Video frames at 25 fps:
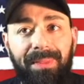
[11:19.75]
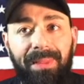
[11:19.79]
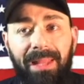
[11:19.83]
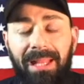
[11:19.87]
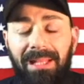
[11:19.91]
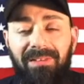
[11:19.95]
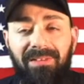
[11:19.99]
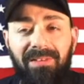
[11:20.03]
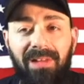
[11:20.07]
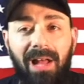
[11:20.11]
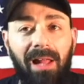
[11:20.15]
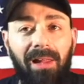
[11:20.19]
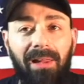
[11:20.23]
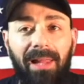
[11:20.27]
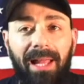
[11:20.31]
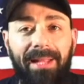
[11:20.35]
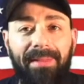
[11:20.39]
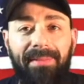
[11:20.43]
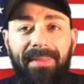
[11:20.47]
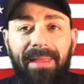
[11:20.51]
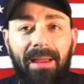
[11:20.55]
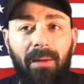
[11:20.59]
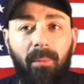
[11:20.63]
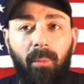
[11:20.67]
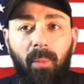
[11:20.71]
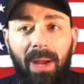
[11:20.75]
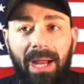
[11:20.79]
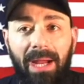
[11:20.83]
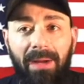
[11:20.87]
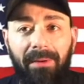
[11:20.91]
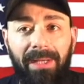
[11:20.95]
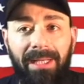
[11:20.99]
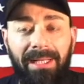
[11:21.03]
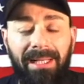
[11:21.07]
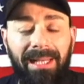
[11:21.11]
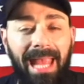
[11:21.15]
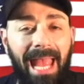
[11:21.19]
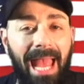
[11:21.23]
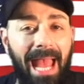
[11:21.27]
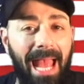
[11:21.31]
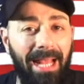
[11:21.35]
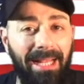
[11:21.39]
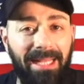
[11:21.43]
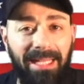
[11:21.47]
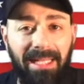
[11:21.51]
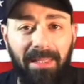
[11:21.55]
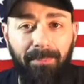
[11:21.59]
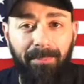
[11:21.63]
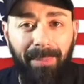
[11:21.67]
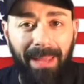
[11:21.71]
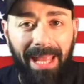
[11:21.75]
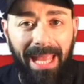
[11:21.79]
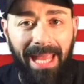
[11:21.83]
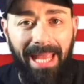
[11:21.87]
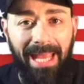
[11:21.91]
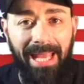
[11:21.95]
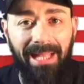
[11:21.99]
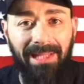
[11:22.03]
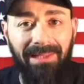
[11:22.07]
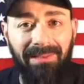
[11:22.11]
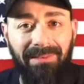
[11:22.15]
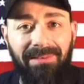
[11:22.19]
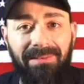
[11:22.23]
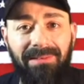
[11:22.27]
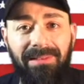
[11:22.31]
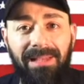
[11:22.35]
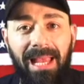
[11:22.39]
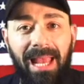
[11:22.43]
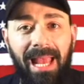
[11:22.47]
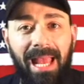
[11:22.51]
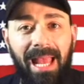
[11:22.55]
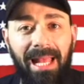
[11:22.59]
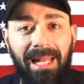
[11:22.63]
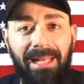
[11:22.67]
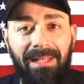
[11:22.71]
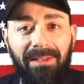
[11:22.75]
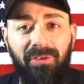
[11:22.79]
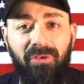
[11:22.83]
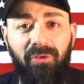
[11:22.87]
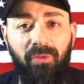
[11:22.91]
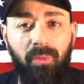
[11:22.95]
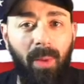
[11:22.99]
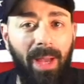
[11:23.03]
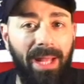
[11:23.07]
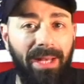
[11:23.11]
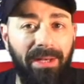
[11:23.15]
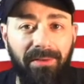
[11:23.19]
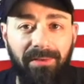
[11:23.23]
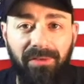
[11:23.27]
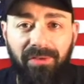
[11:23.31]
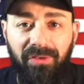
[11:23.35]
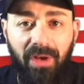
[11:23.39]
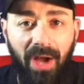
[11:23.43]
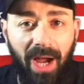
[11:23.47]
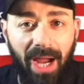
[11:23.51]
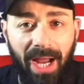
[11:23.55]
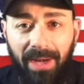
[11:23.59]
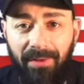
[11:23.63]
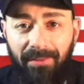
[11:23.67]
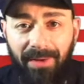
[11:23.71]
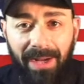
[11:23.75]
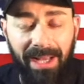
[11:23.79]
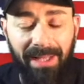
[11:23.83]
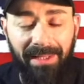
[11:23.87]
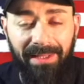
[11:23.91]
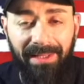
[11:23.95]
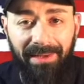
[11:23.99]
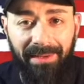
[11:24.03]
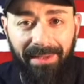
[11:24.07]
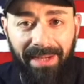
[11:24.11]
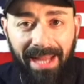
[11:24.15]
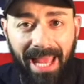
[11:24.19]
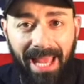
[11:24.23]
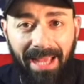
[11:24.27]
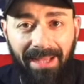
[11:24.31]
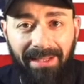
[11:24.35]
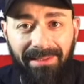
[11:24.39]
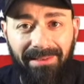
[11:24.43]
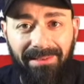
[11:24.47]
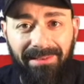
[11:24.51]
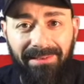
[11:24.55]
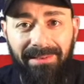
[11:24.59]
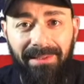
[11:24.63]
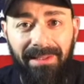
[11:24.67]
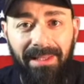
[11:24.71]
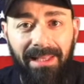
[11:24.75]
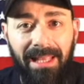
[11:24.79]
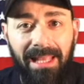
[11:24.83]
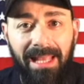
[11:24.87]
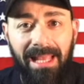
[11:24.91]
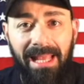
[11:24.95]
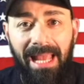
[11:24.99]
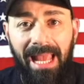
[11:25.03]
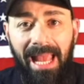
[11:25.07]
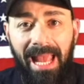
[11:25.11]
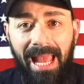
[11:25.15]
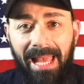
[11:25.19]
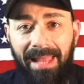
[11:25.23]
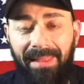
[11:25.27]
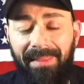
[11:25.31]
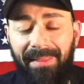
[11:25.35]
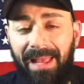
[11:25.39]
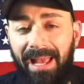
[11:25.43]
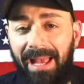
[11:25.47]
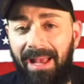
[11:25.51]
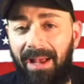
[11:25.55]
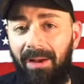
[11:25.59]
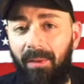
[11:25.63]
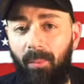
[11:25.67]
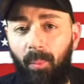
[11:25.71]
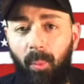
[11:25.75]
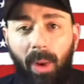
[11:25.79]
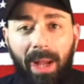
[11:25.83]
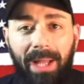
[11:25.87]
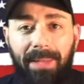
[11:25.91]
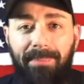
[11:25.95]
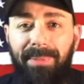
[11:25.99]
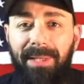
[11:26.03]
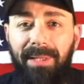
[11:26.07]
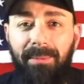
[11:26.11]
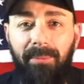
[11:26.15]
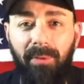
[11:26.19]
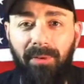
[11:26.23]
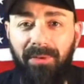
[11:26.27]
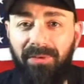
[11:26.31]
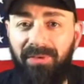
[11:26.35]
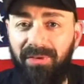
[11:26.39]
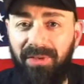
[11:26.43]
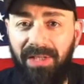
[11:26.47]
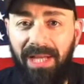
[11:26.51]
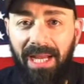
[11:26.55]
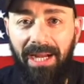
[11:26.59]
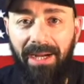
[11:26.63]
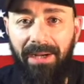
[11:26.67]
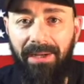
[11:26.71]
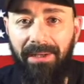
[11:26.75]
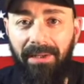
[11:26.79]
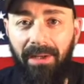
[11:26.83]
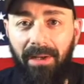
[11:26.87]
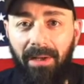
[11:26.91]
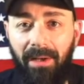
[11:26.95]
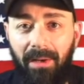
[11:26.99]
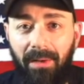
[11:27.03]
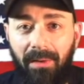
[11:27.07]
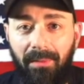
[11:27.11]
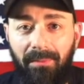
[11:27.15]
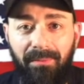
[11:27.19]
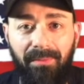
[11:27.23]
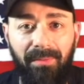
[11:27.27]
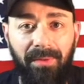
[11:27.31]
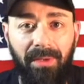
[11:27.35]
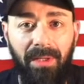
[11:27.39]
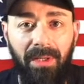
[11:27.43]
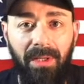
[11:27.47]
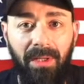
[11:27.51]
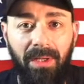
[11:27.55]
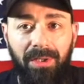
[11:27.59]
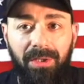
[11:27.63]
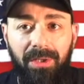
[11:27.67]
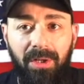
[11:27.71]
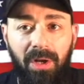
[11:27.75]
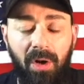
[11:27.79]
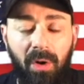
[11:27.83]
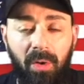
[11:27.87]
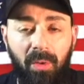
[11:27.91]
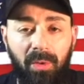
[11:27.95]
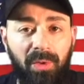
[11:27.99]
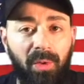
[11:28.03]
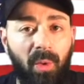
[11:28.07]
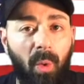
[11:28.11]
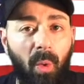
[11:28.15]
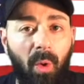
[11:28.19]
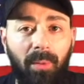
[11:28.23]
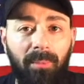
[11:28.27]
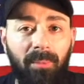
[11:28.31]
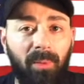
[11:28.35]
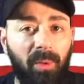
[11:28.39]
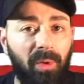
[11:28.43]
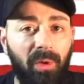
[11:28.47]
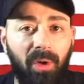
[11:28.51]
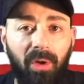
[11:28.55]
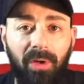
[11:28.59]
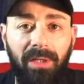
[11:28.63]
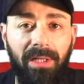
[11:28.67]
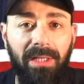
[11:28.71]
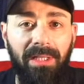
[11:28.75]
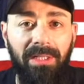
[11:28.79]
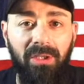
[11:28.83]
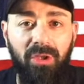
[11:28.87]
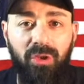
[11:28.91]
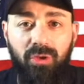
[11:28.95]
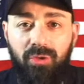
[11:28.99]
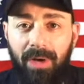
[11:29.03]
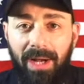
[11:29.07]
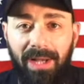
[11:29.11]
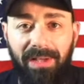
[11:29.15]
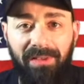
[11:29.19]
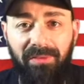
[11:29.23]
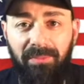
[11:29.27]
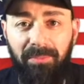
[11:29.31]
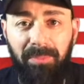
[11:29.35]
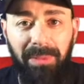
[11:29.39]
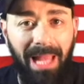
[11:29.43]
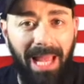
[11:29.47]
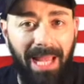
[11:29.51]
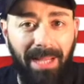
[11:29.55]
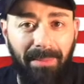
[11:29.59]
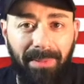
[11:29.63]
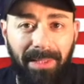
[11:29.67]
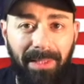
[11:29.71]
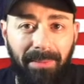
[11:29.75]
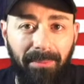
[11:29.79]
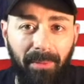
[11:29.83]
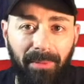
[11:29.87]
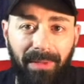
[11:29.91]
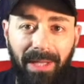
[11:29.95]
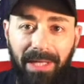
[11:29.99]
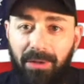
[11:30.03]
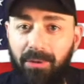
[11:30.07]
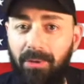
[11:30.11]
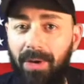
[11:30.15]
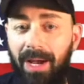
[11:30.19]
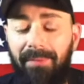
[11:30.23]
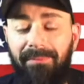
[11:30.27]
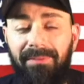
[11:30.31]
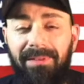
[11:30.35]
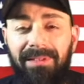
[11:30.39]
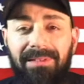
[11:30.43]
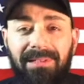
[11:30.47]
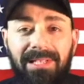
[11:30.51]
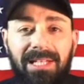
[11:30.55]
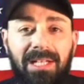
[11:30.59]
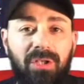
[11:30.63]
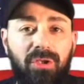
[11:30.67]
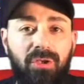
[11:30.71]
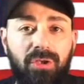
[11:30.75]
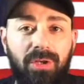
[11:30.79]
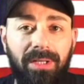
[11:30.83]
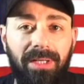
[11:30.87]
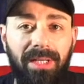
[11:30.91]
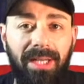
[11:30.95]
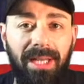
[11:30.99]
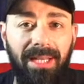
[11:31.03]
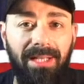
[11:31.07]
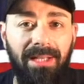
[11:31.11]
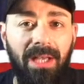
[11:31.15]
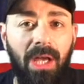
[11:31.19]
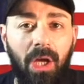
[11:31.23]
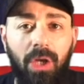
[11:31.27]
it's not like they're wearing khaki pants and sweaters tied around their necks, and that white people are scared of, you know, normal looking dressed black people, that you have to teach your kid.